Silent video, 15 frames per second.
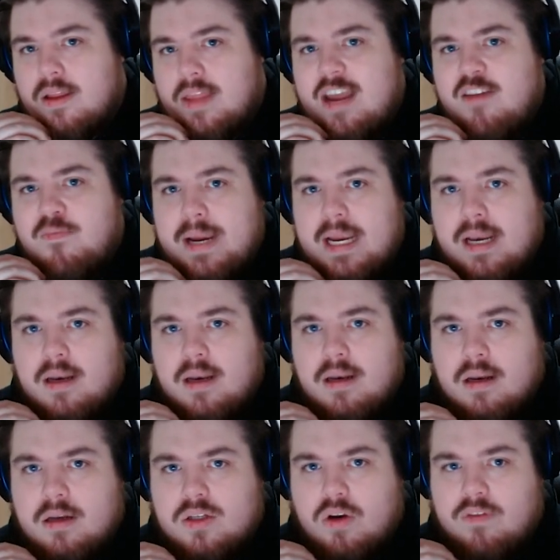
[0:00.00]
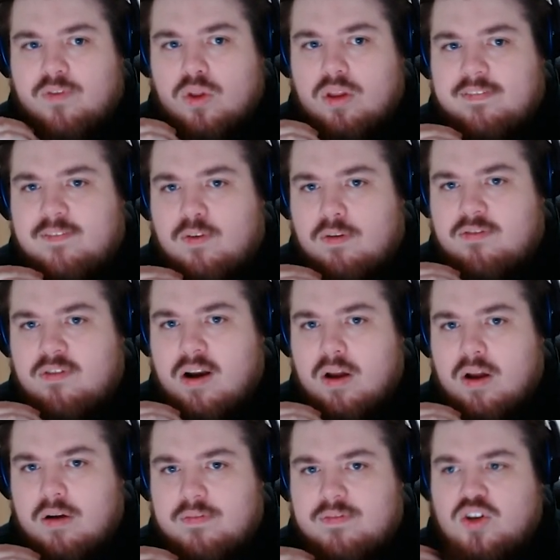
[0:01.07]
They've been sort of on the
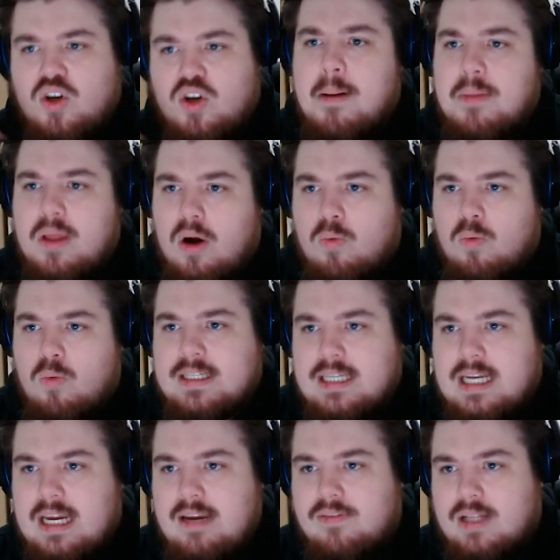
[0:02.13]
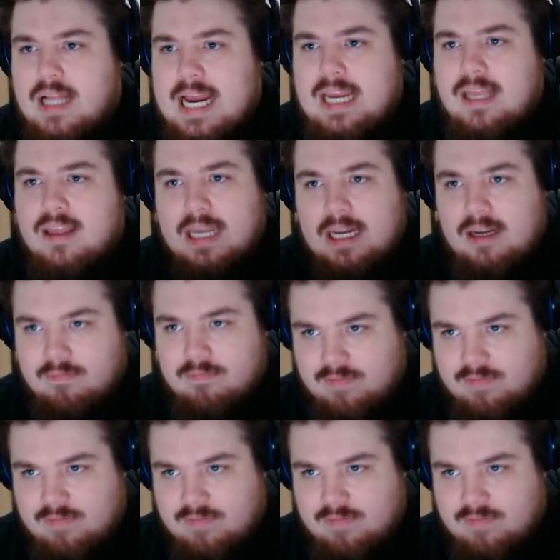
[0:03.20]
forefront of, do you remember the whole Resident Evil 8 thing,